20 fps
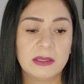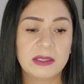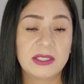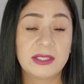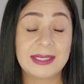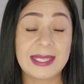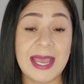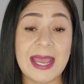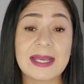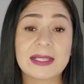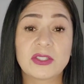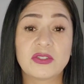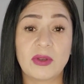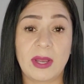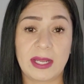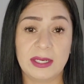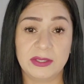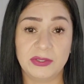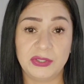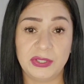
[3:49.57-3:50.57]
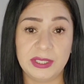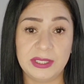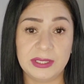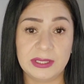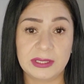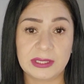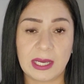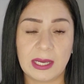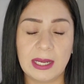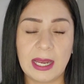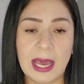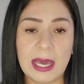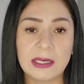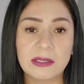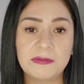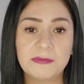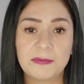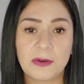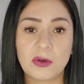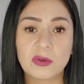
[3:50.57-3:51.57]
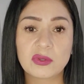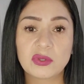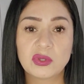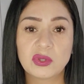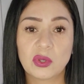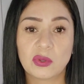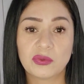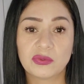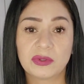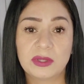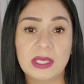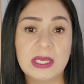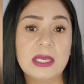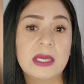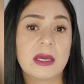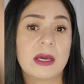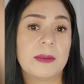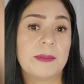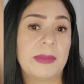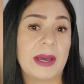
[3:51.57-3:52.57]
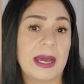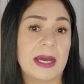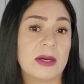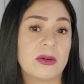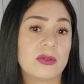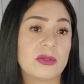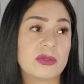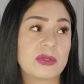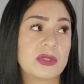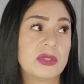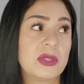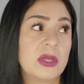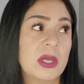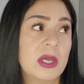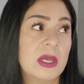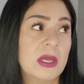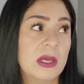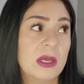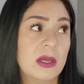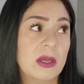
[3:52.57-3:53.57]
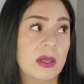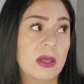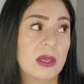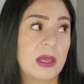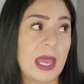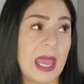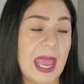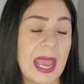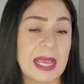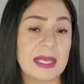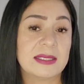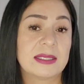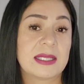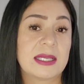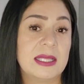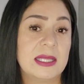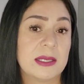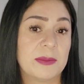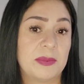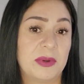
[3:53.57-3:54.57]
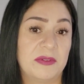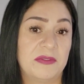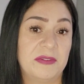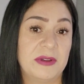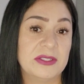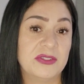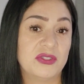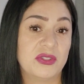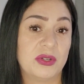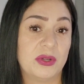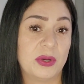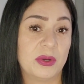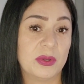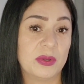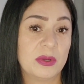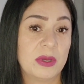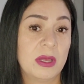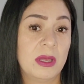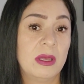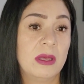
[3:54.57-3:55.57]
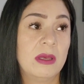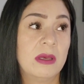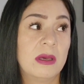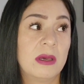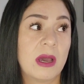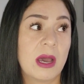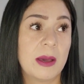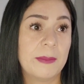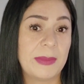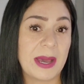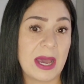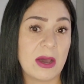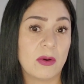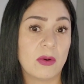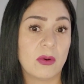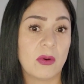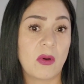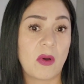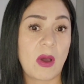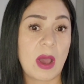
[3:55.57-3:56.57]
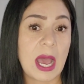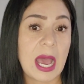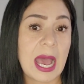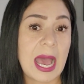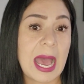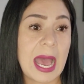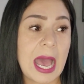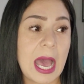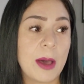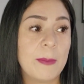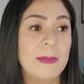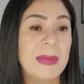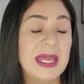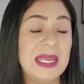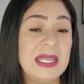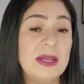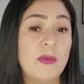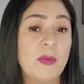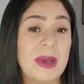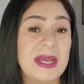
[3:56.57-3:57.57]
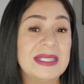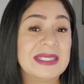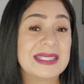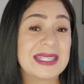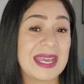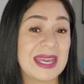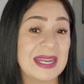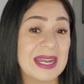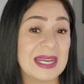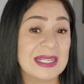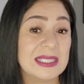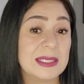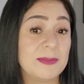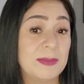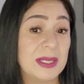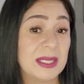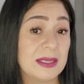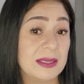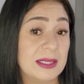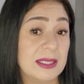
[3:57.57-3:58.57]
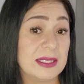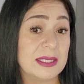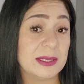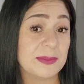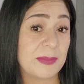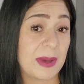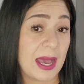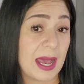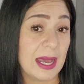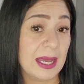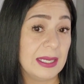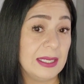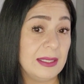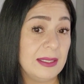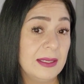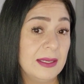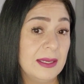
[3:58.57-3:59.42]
tax strategies. A lot of folks don't think about asking the professional about how many ways can I split this pie